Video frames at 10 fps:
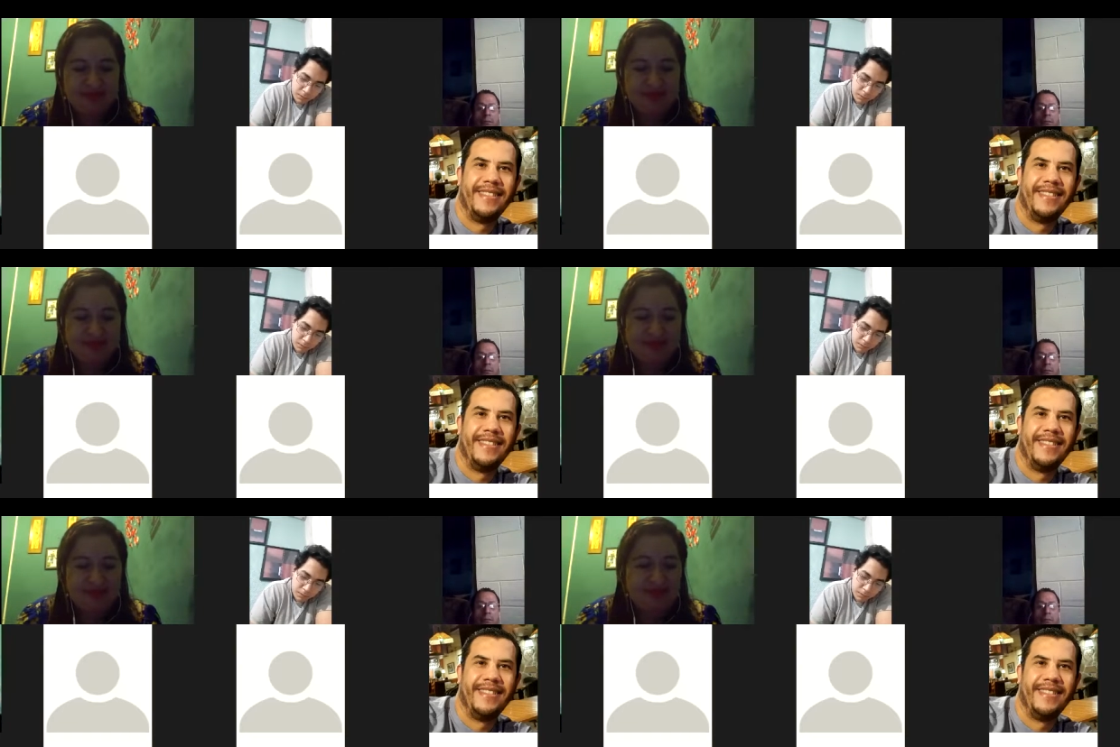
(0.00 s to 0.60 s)

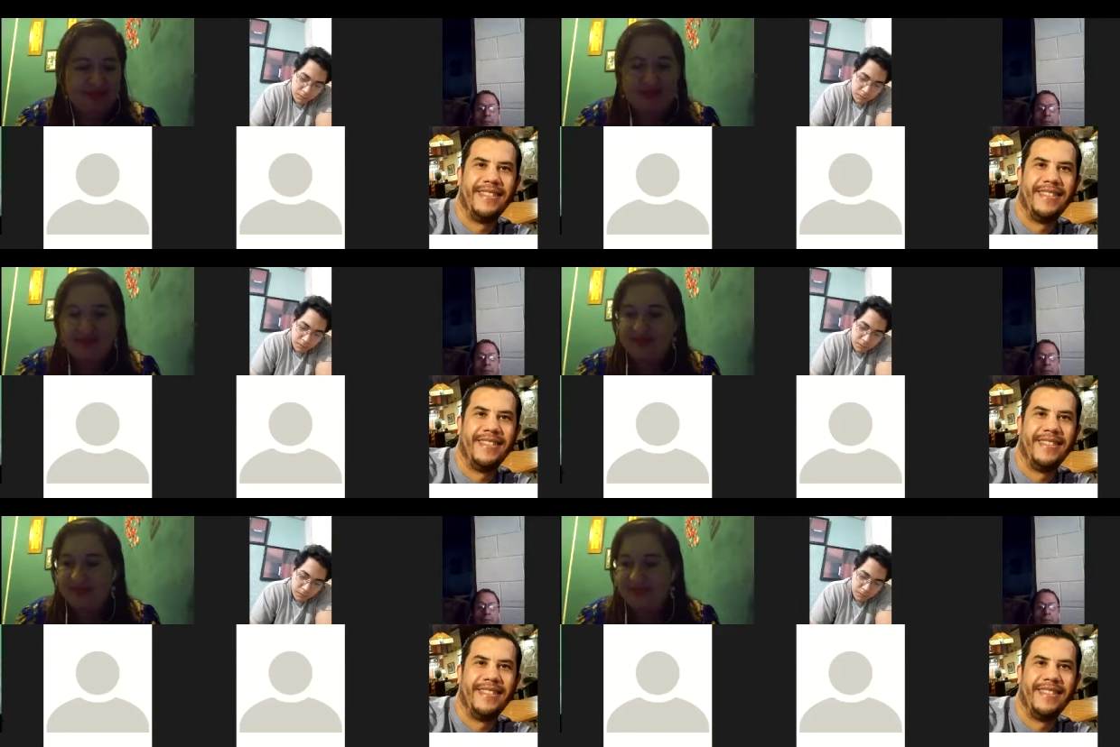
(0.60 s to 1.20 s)

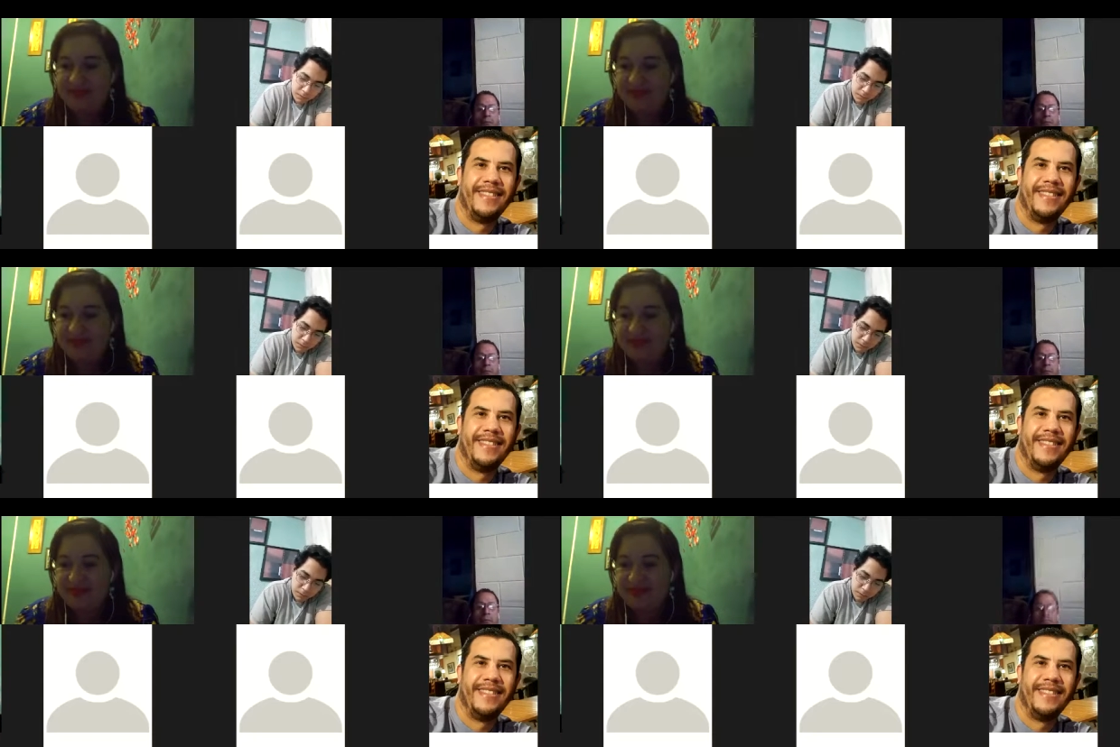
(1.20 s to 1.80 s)

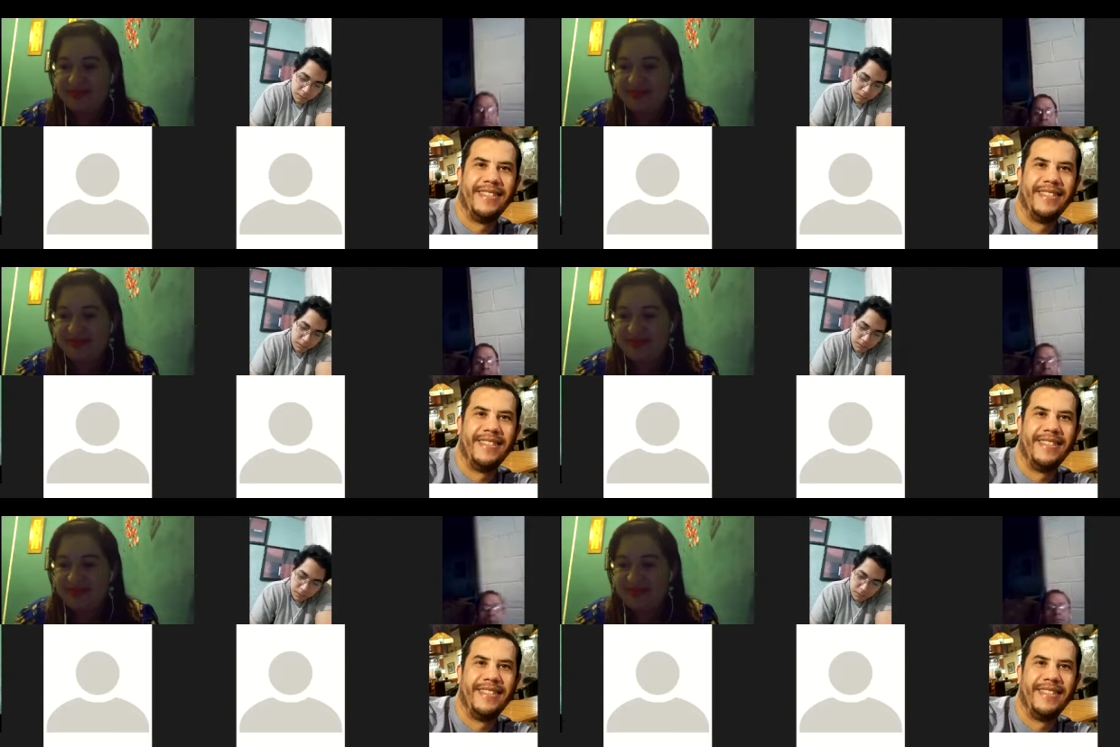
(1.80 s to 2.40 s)

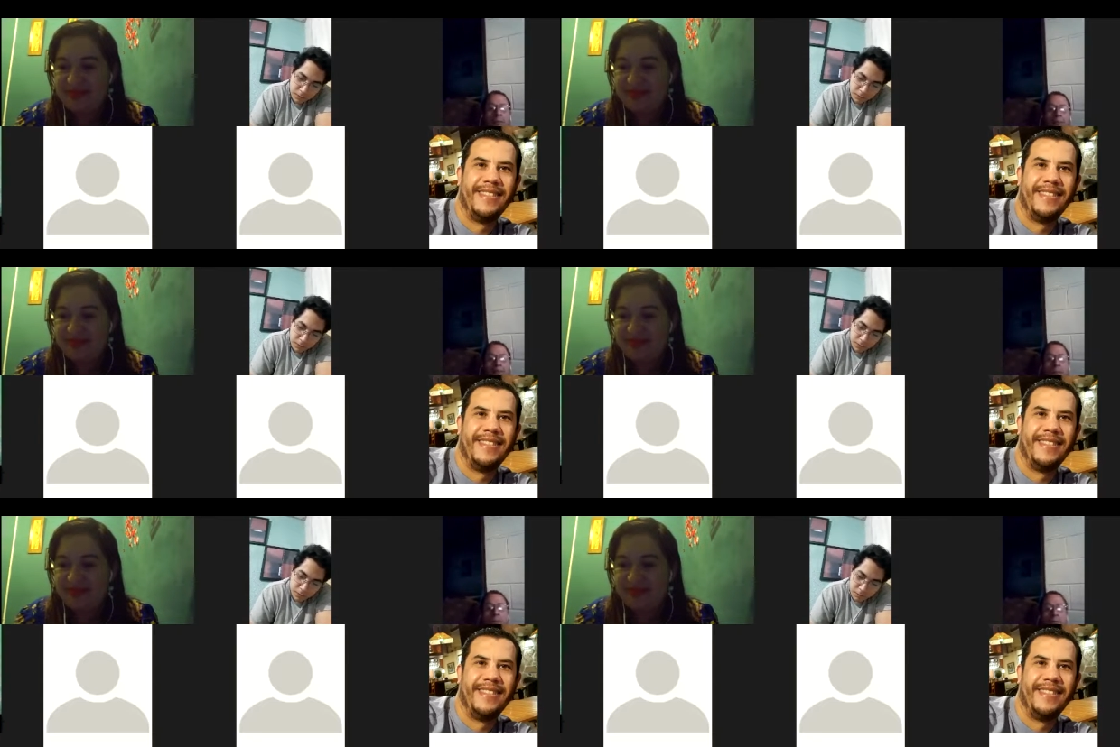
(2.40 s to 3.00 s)

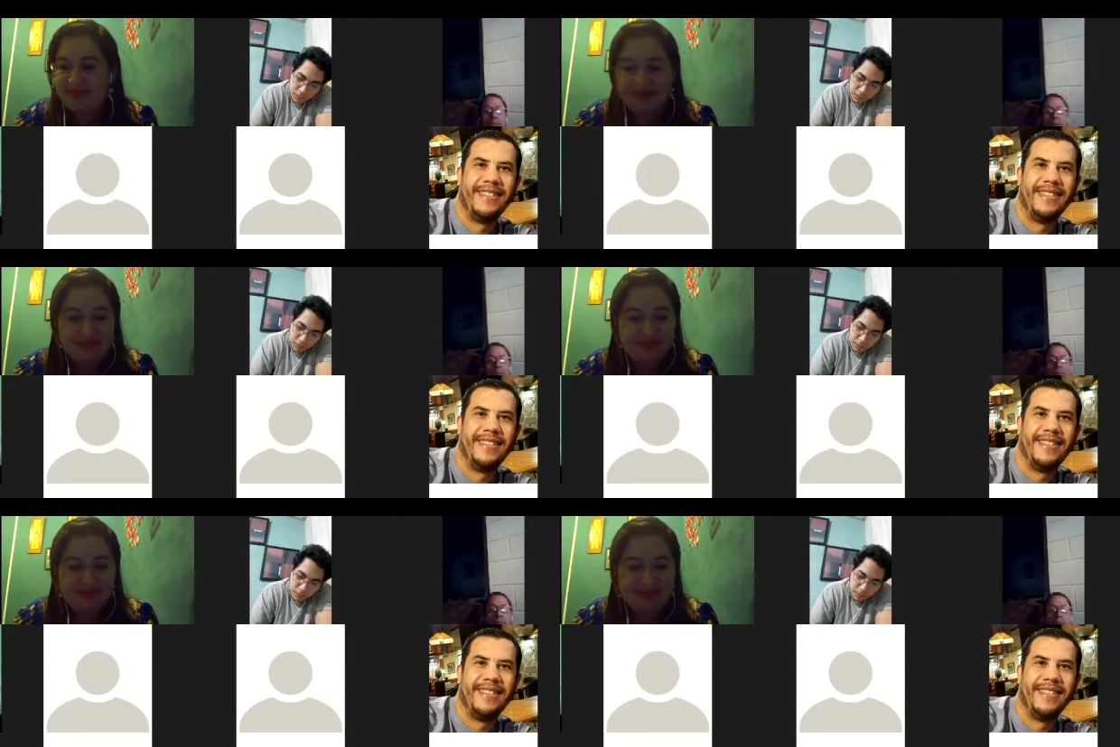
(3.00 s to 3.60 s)

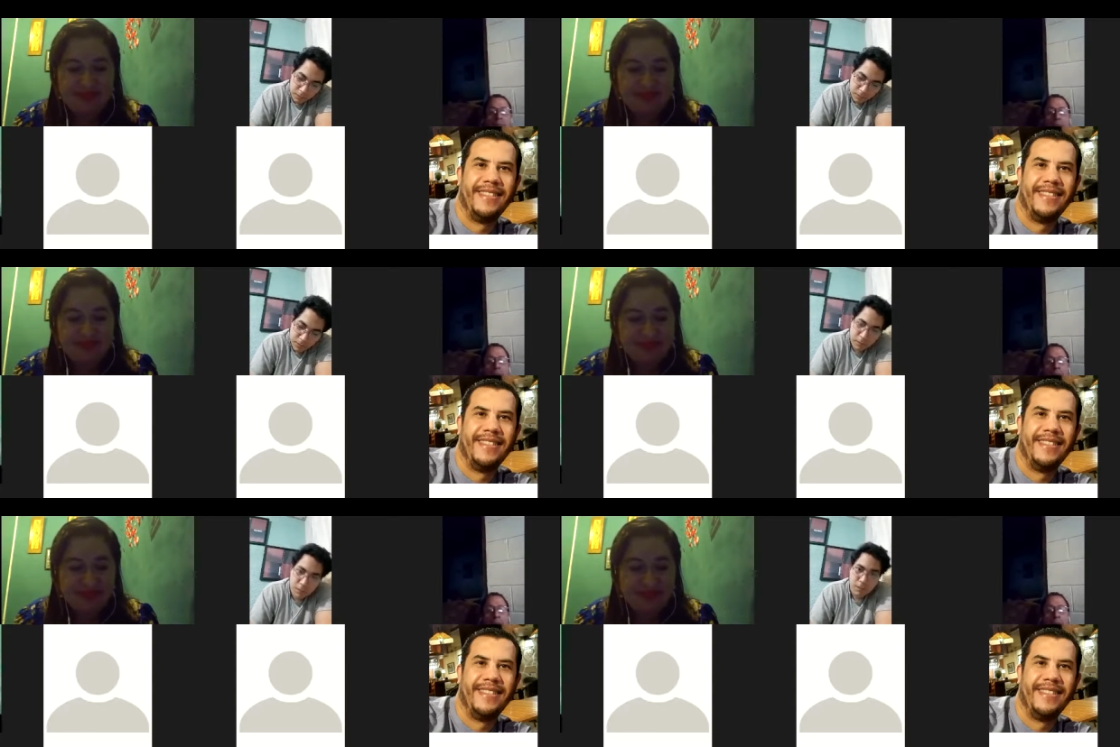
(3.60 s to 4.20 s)

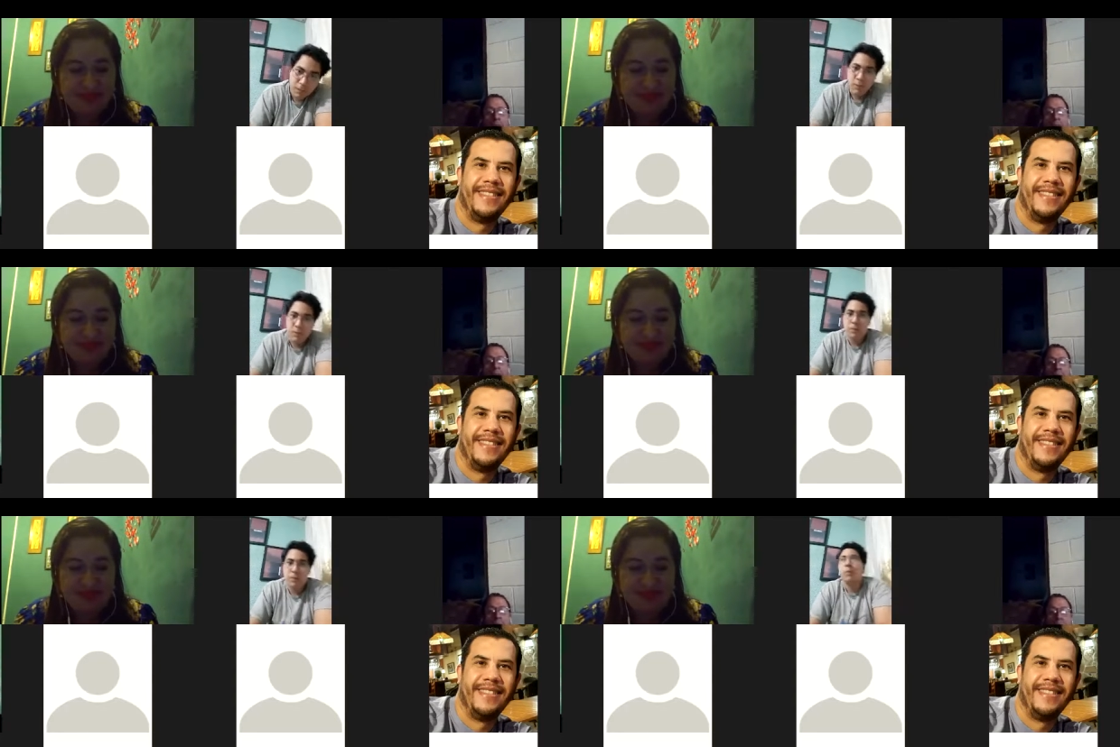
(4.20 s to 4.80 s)

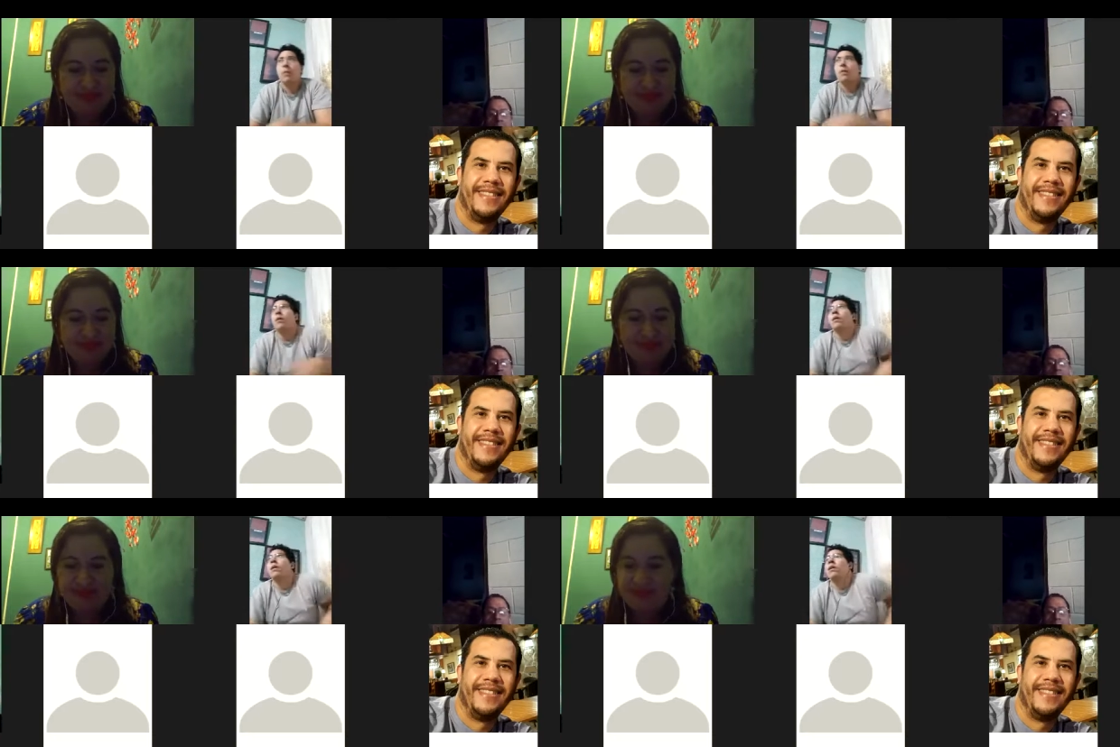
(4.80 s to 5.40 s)

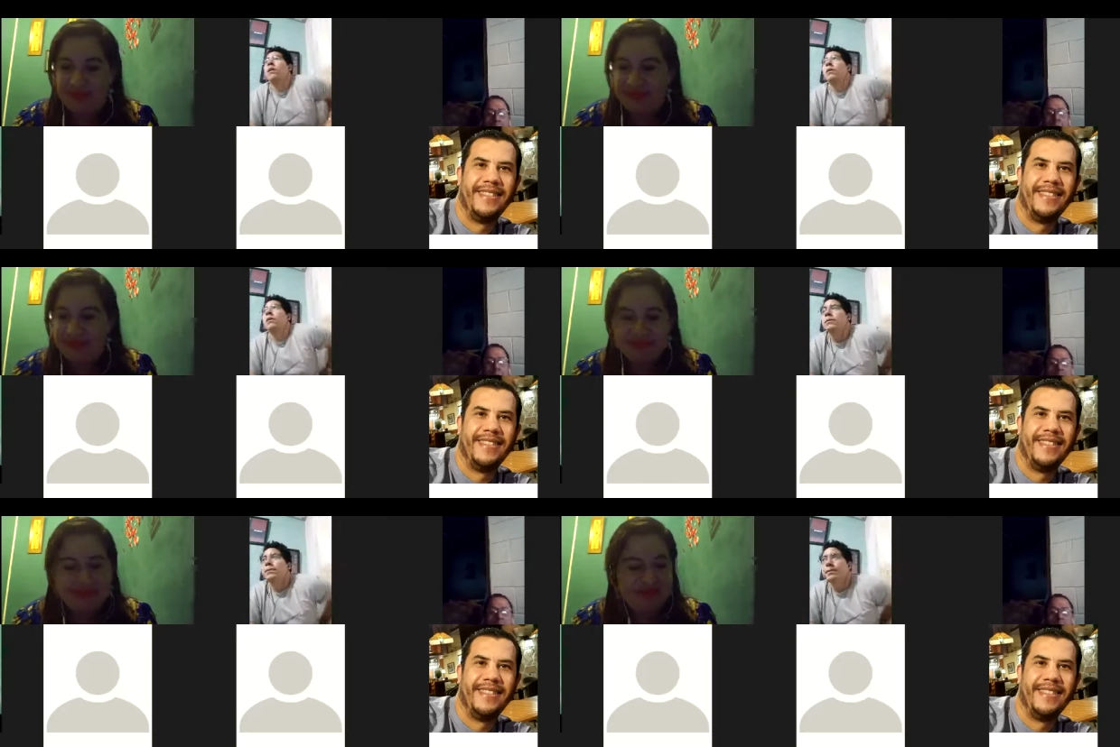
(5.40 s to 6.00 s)

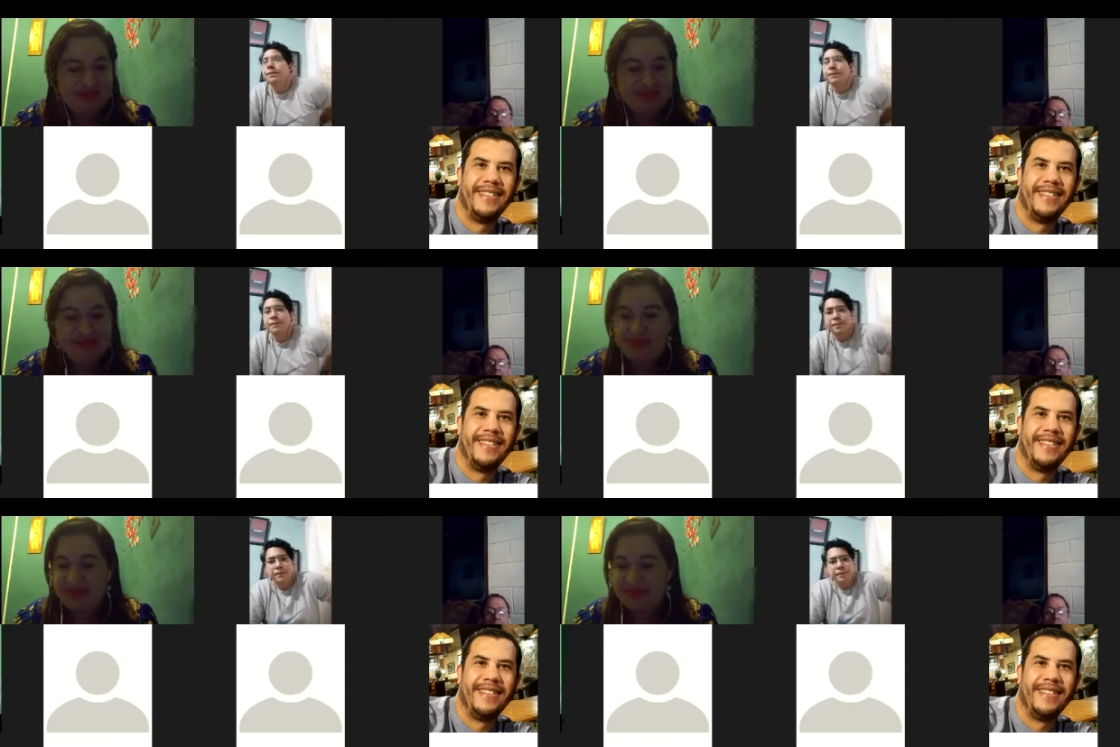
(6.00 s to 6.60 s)

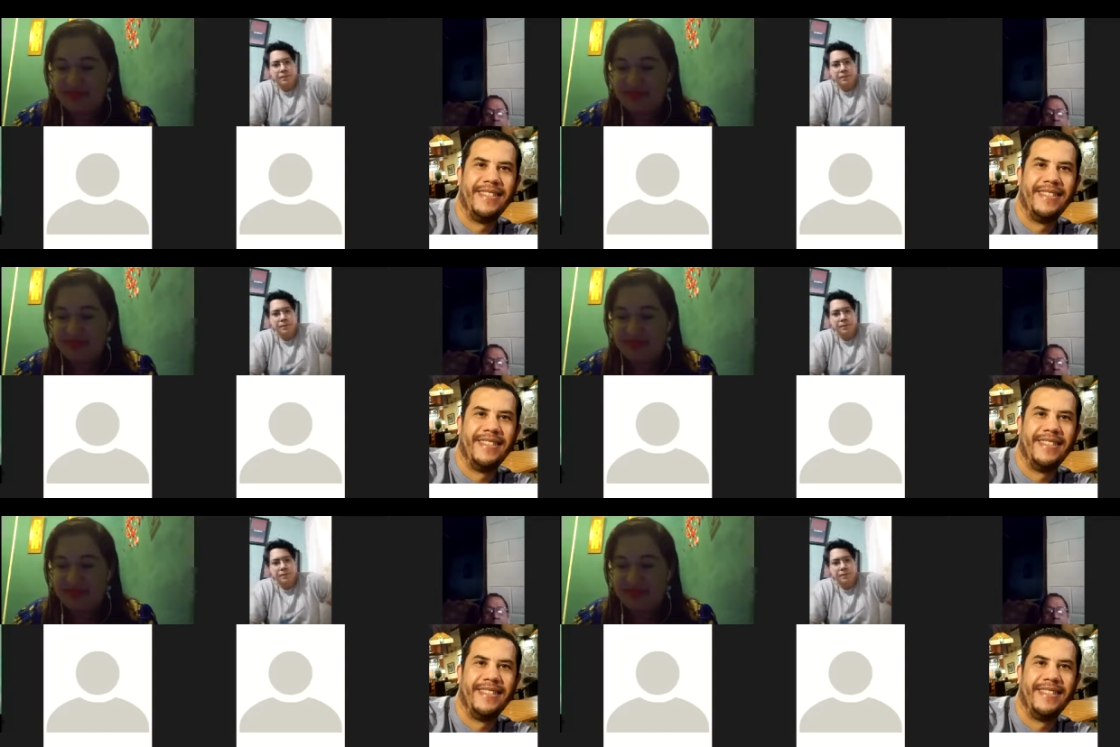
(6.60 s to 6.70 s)
(silence)